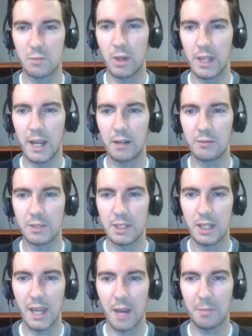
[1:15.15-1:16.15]
It's one that I don't
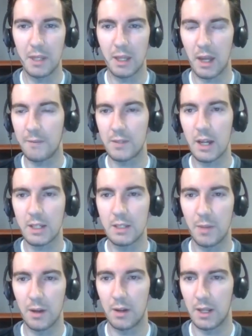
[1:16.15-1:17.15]
see happening. And I've
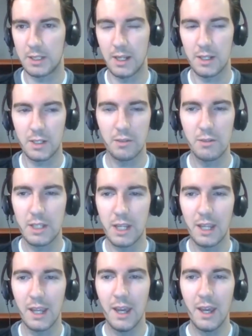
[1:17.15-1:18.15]
talked about it. I said it
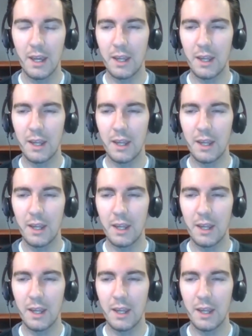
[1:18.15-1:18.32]
Tuesday.